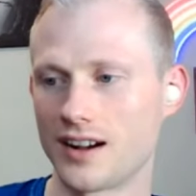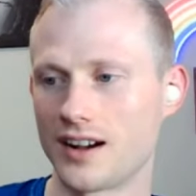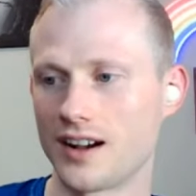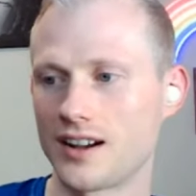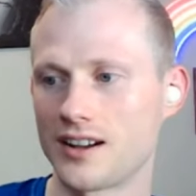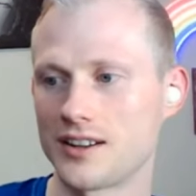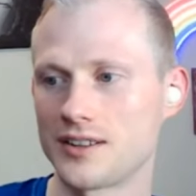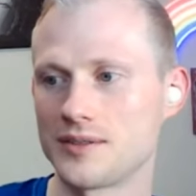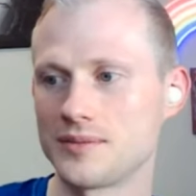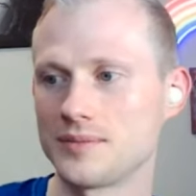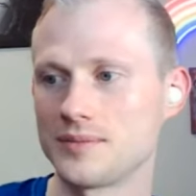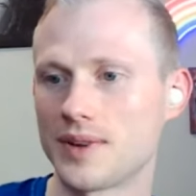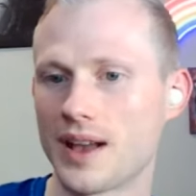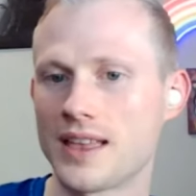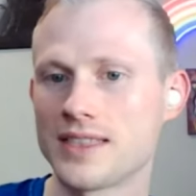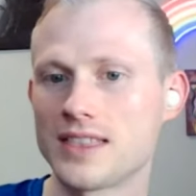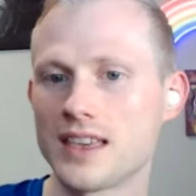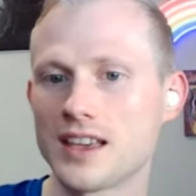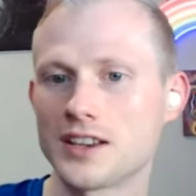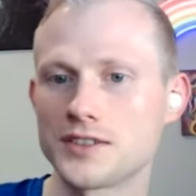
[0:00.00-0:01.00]

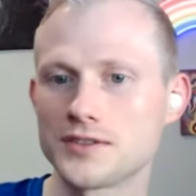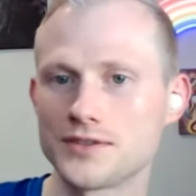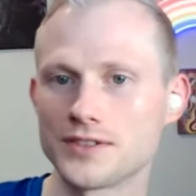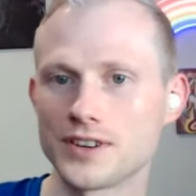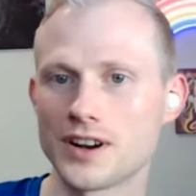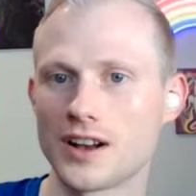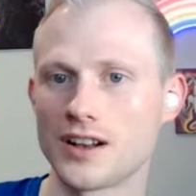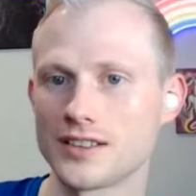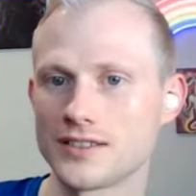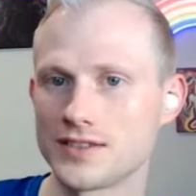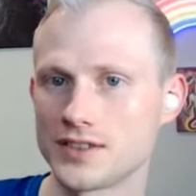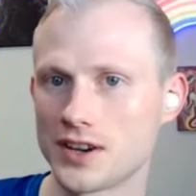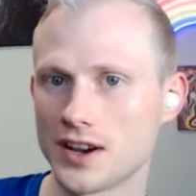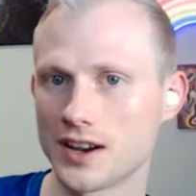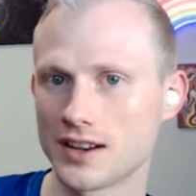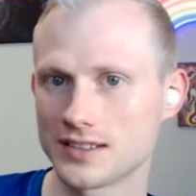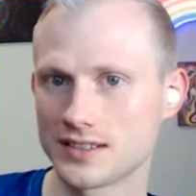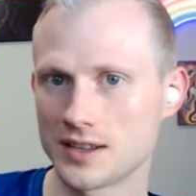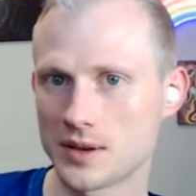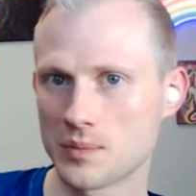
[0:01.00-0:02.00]
And thank you for all of you
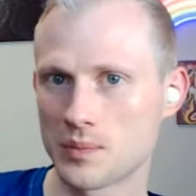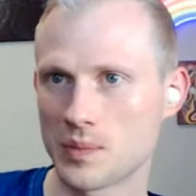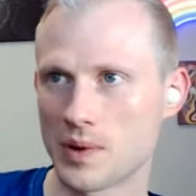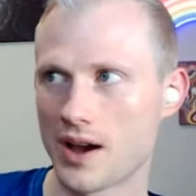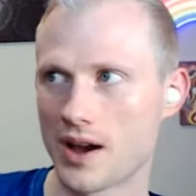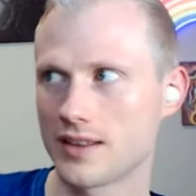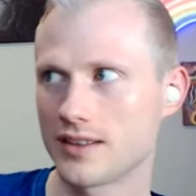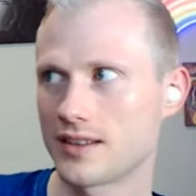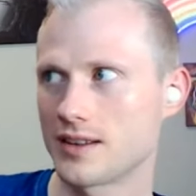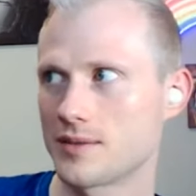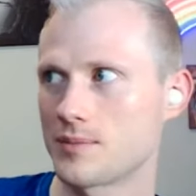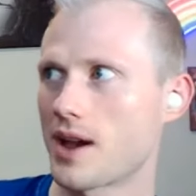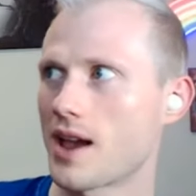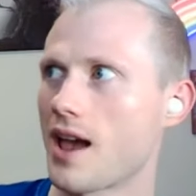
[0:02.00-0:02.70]
guys that bought them.